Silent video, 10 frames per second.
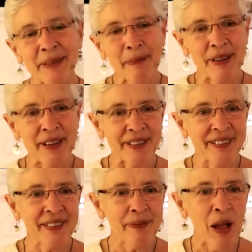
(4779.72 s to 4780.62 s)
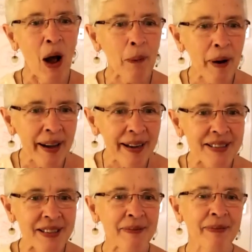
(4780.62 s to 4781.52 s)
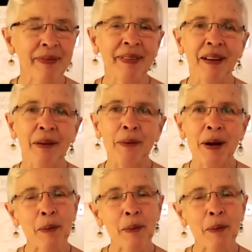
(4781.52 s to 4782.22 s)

My dears. All right. We